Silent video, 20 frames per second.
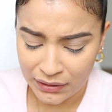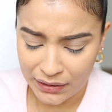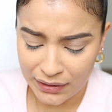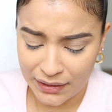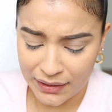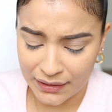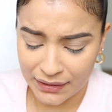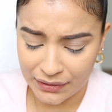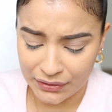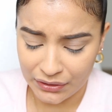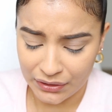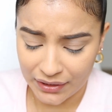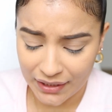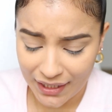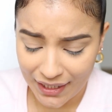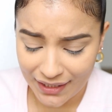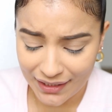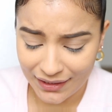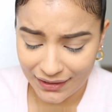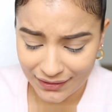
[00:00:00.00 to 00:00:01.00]
and you
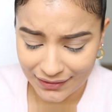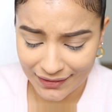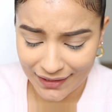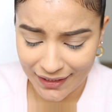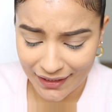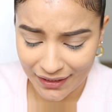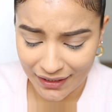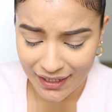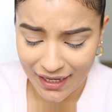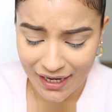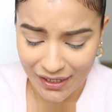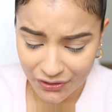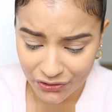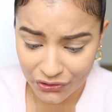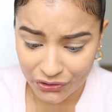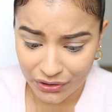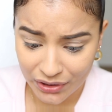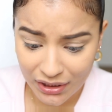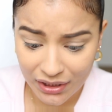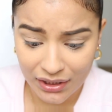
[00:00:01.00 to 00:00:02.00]
gotta like
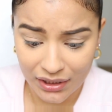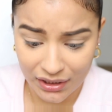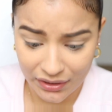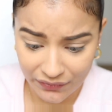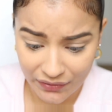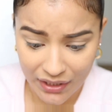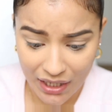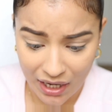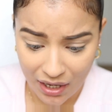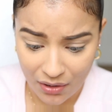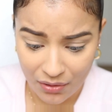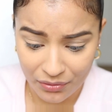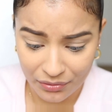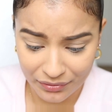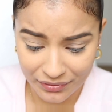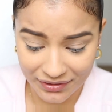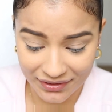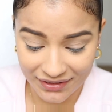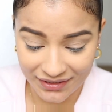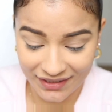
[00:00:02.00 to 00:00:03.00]
actually live it
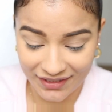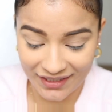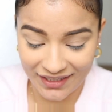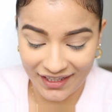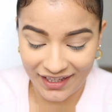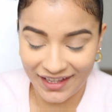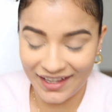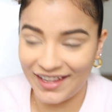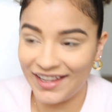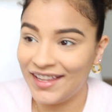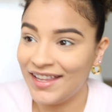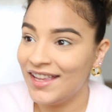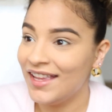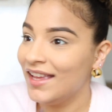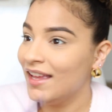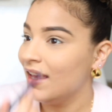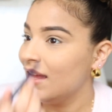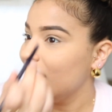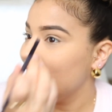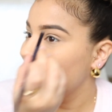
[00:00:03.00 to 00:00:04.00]
out
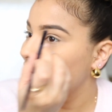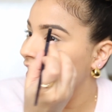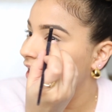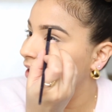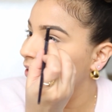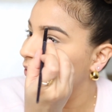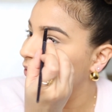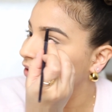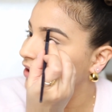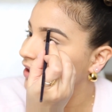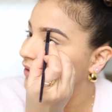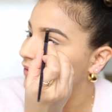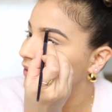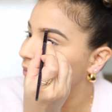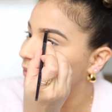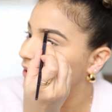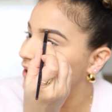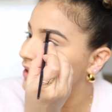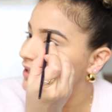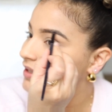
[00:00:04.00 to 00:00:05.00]
and
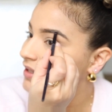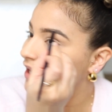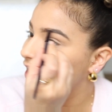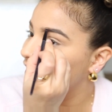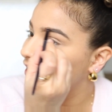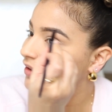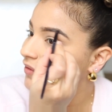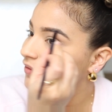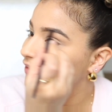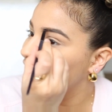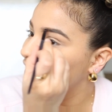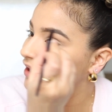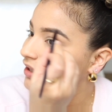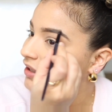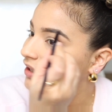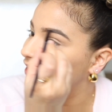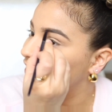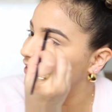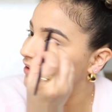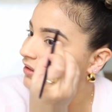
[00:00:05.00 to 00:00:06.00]
even when it's not
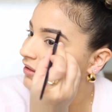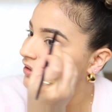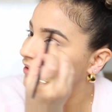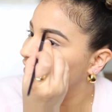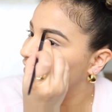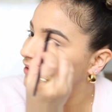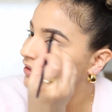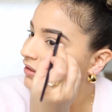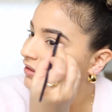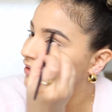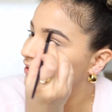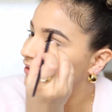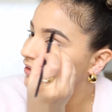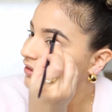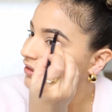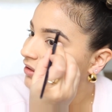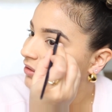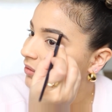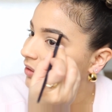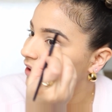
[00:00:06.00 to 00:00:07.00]
convenient,
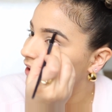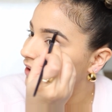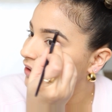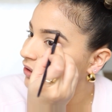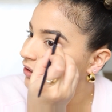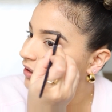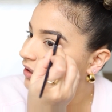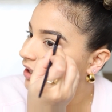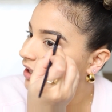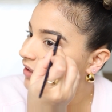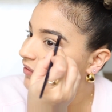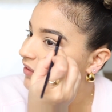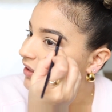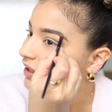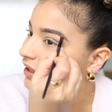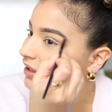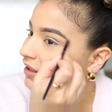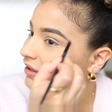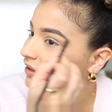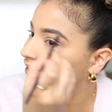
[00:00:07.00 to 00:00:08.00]
you're under
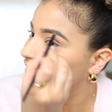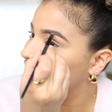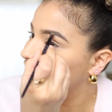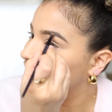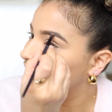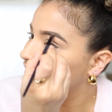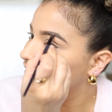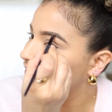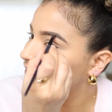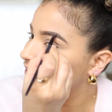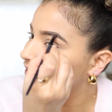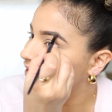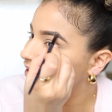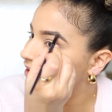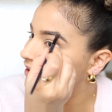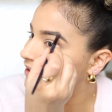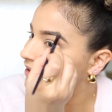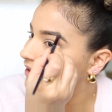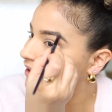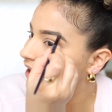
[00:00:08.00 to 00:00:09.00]
covenant,
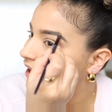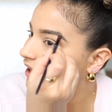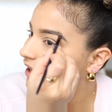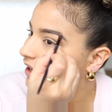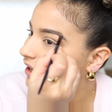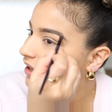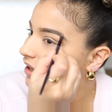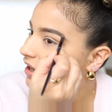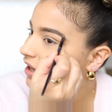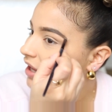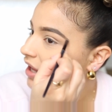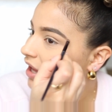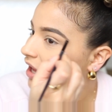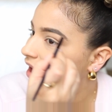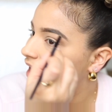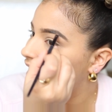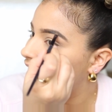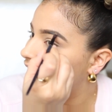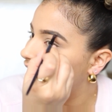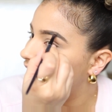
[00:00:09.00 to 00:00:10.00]
it's like,
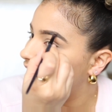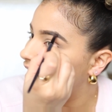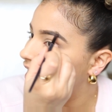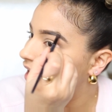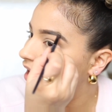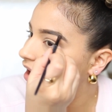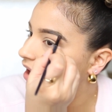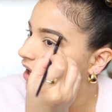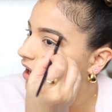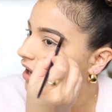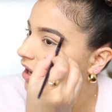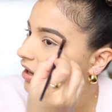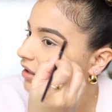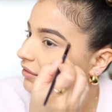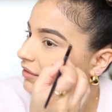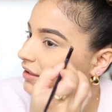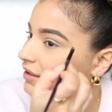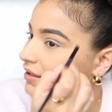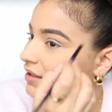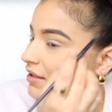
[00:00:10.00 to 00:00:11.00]

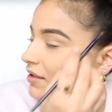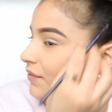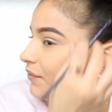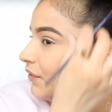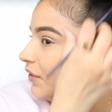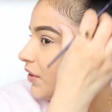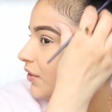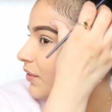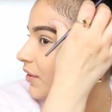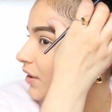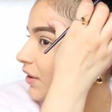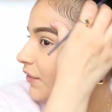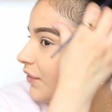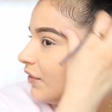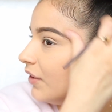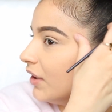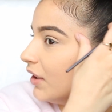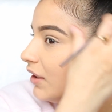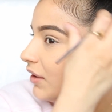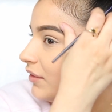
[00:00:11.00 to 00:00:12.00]
oh, this is real
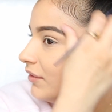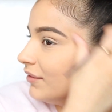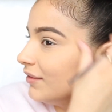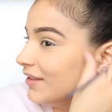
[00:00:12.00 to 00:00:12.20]
different.